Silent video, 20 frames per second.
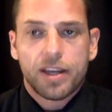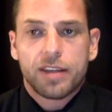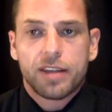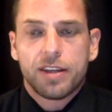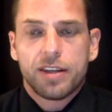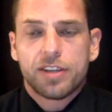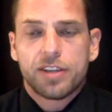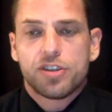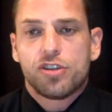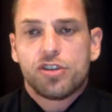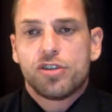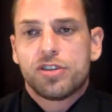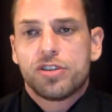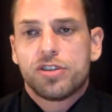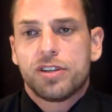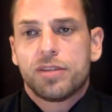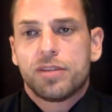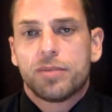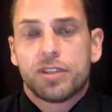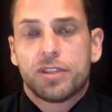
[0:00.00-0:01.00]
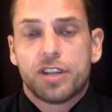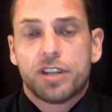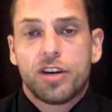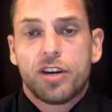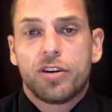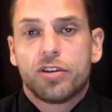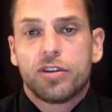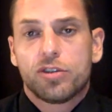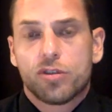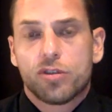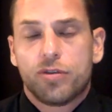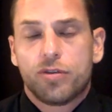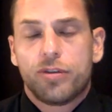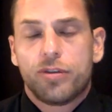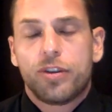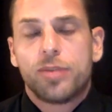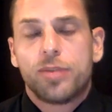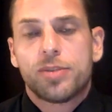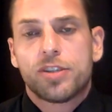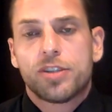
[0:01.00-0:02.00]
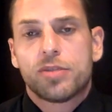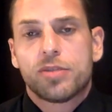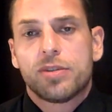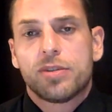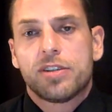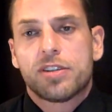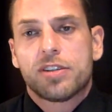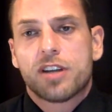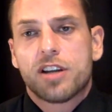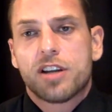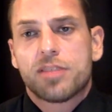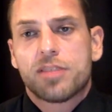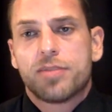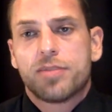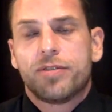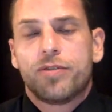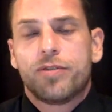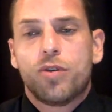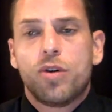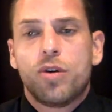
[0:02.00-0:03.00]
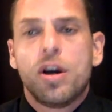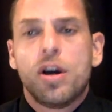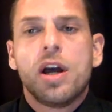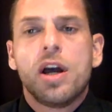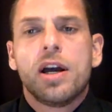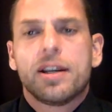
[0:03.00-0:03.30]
and that's using materials or films as we discussed before.